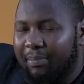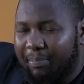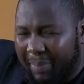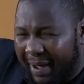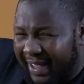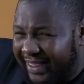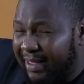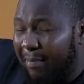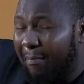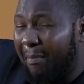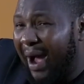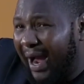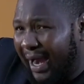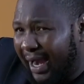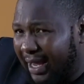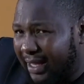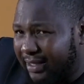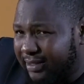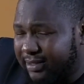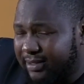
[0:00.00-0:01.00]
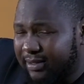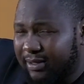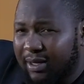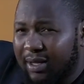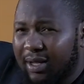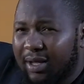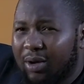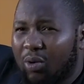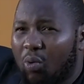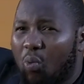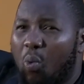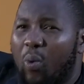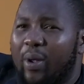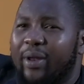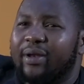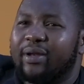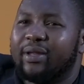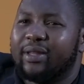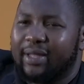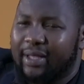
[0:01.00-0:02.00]
by the markers
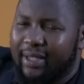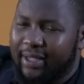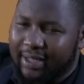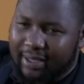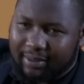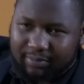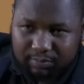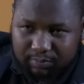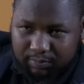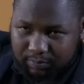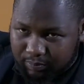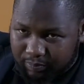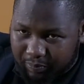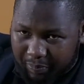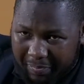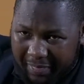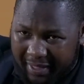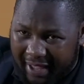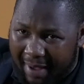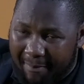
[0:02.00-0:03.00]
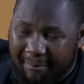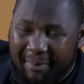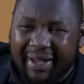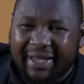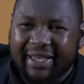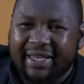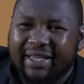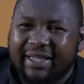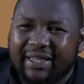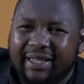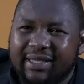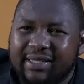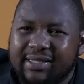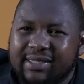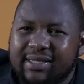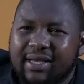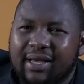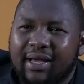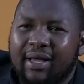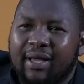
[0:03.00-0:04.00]
when they are marking
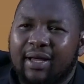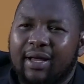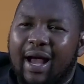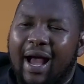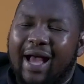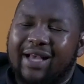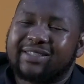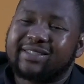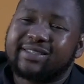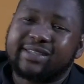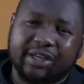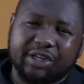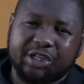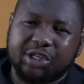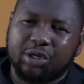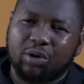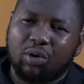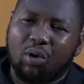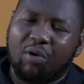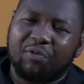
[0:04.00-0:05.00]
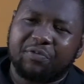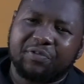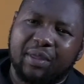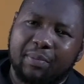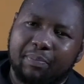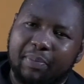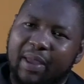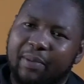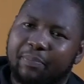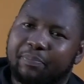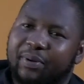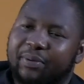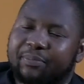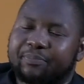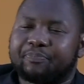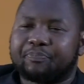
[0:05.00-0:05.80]
this section of the paper.